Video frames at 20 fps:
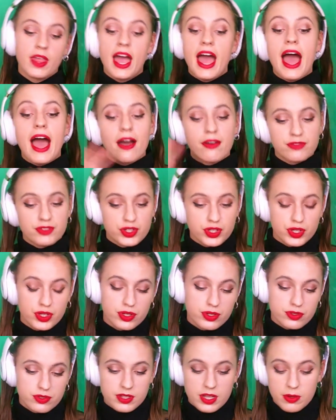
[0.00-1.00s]

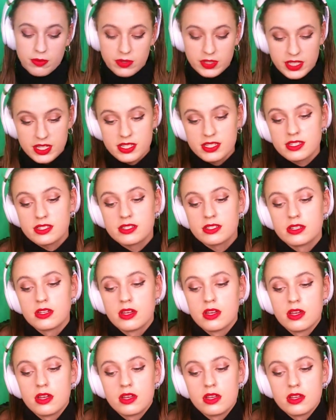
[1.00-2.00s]
after they released
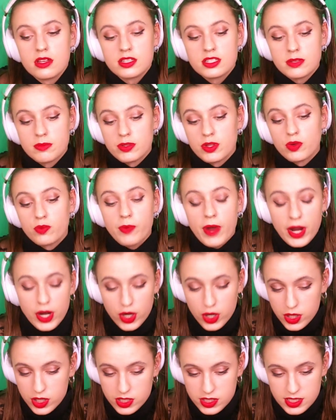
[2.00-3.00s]
some of their
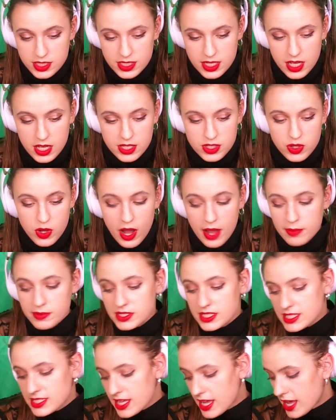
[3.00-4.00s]
records. So I
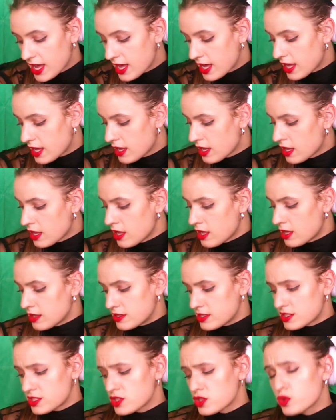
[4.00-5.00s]
would say
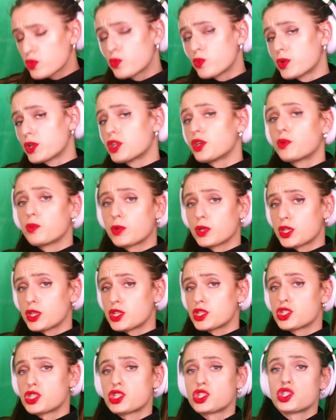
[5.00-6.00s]
this is a really, really
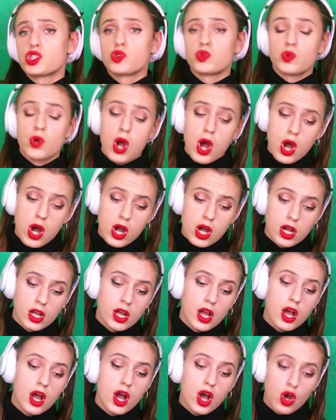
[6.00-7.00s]
strong
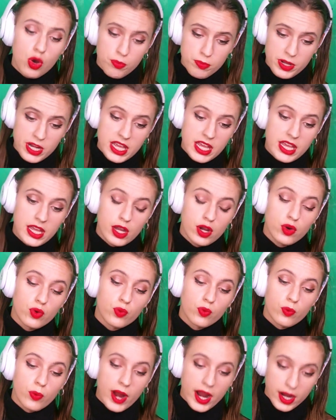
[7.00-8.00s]
opening
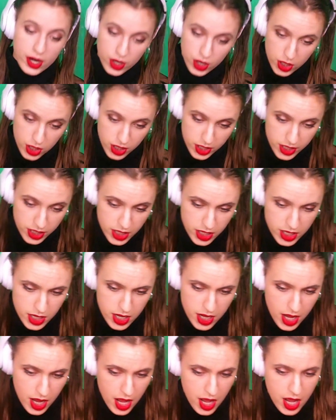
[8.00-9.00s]
record.
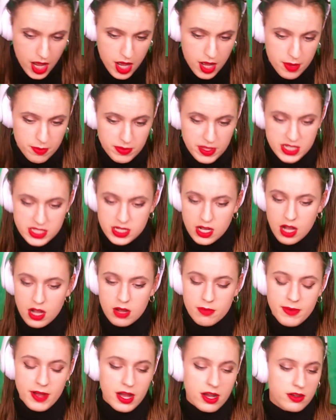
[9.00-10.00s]
They talk
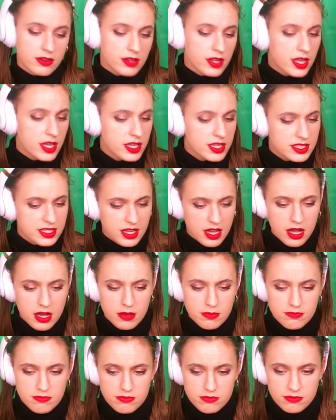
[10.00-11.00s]
about
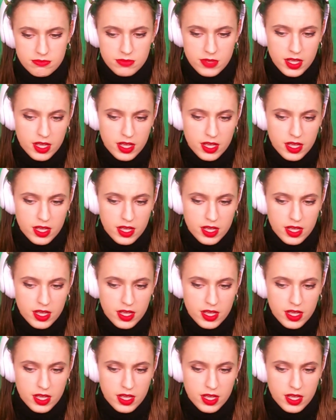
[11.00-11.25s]
some